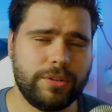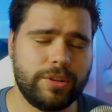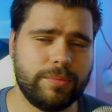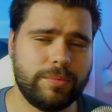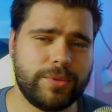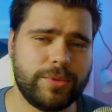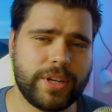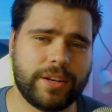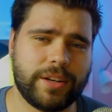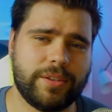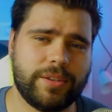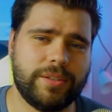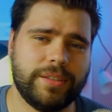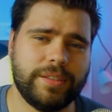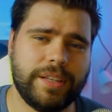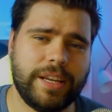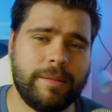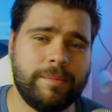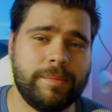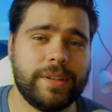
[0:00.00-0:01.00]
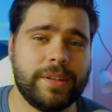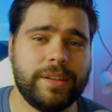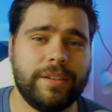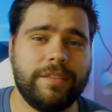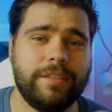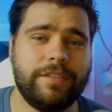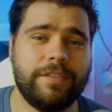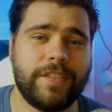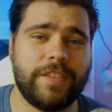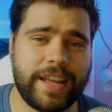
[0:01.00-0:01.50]
YouTube channel named
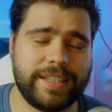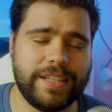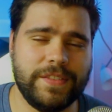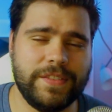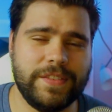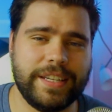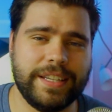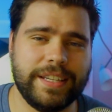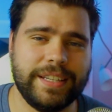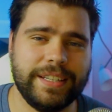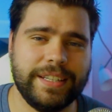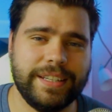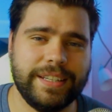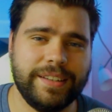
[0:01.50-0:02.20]
Fat TV.